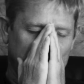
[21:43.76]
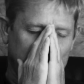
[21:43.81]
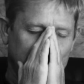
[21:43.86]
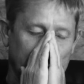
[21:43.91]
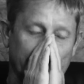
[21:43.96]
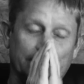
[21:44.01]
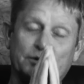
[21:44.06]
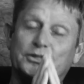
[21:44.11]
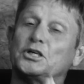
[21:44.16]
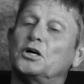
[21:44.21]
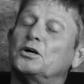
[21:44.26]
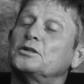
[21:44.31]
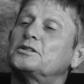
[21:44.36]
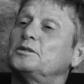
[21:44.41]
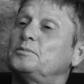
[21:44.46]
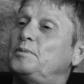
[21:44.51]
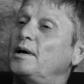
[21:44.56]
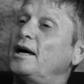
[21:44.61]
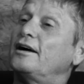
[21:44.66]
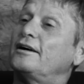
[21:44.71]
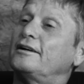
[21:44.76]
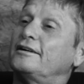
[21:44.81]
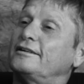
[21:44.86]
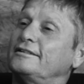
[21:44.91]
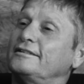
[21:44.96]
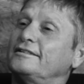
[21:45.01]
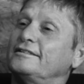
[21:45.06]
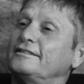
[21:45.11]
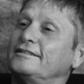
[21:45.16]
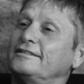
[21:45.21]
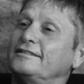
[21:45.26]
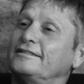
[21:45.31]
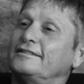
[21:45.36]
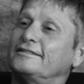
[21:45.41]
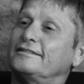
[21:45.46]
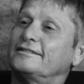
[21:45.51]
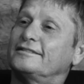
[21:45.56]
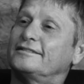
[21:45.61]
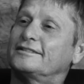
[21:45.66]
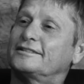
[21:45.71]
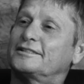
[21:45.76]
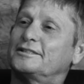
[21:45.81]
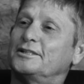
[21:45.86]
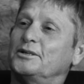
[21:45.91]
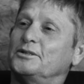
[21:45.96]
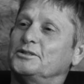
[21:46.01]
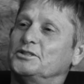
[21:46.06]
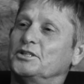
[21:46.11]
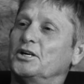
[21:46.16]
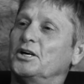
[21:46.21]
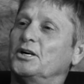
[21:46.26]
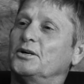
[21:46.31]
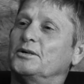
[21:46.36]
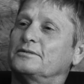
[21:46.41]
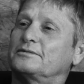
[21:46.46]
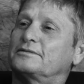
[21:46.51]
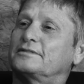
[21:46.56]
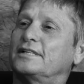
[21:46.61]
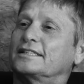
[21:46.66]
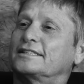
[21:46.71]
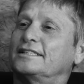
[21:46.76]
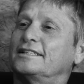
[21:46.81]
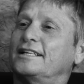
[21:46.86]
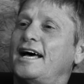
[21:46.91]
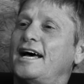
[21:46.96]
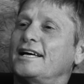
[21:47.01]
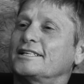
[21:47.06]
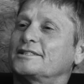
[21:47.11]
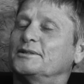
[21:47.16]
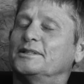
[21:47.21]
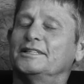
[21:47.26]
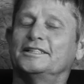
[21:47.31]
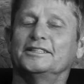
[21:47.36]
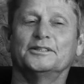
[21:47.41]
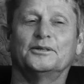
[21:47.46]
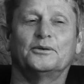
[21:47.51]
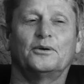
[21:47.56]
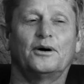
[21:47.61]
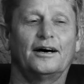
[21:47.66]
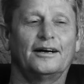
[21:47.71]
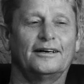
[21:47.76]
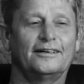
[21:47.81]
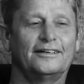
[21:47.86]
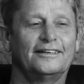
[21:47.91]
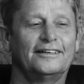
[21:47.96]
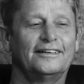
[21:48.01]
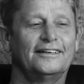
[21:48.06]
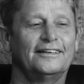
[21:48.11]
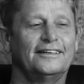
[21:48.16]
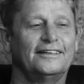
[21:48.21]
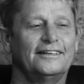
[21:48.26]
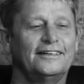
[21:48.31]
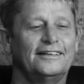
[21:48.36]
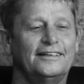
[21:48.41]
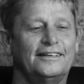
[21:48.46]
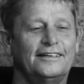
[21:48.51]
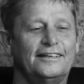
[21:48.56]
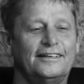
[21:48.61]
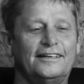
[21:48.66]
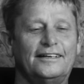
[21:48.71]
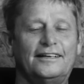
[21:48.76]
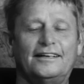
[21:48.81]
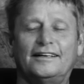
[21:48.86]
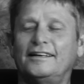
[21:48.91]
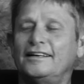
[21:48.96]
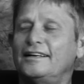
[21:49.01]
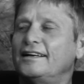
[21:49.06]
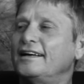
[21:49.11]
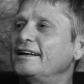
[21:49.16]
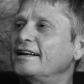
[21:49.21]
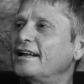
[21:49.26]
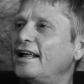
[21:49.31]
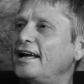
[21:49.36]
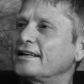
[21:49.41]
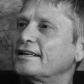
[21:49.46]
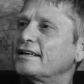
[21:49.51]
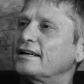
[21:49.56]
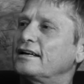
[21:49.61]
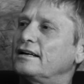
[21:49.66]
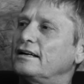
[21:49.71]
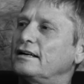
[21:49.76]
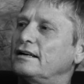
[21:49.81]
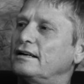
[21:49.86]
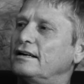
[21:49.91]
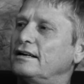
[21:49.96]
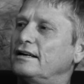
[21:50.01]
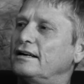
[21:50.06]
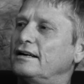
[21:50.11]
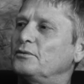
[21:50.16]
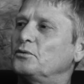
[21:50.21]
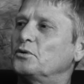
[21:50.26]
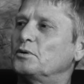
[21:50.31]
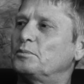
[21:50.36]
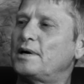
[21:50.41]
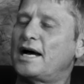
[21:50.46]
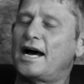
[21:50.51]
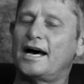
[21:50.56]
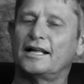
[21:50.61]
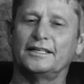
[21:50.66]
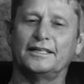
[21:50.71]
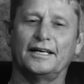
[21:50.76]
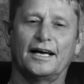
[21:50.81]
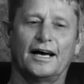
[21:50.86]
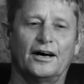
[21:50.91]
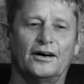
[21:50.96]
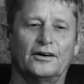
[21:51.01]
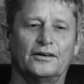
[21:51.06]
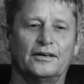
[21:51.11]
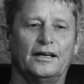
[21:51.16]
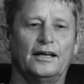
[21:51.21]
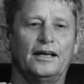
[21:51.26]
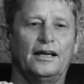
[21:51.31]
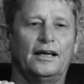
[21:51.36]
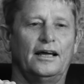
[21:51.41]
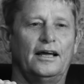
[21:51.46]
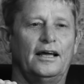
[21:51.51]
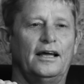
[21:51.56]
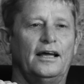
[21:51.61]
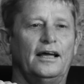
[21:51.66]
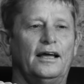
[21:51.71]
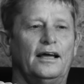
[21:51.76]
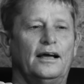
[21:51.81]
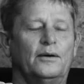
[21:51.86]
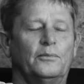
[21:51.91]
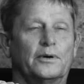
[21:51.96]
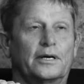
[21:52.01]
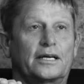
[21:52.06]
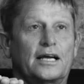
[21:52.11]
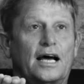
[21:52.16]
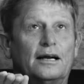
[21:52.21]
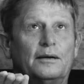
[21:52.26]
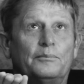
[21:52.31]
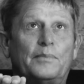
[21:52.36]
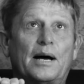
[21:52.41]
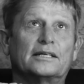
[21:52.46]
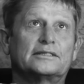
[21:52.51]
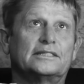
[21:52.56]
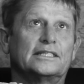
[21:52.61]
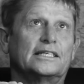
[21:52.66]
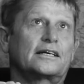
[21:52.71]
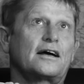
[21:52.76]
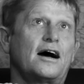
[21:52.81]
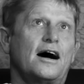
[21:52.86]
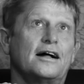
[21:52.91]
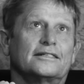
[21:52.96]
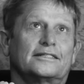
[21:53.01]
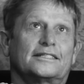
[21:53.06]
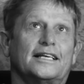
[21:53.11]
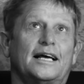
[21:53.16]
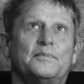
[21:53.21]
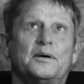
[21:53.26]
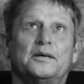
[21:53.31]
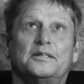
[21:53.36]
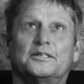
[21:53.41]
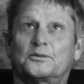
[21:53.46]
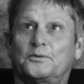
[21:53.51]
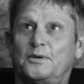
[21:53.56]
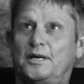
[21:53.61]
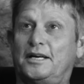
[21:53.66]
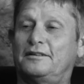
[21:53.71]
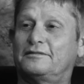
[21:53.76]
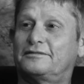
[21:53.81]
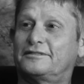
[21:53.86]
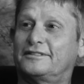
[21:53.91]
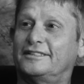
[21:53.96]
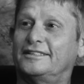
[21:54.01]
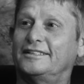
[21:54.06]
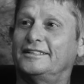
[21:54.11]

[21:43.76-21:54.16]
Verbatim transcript: Maybe Joe Terpel. Slow Joe, it was like the last one in the water. And like, we're paddling out and we're kind of about to get caught inside by this wave.